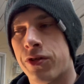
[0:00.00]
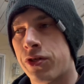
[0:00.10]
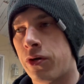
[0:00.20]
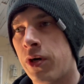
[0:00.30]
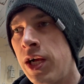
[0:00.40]

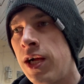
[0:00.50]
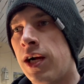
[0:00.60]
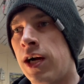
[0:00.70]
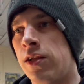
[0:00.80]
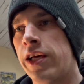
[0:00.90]
So
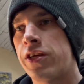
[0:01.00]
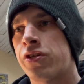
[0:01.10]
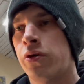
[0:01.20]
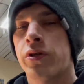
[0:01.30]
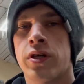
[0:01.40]
uh, let us
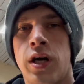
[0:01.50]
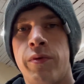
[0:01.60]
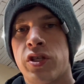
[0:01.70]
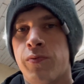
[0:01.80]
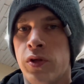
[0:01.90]
know in the
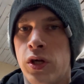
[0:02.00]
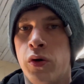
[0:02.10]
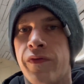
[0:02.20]
comments below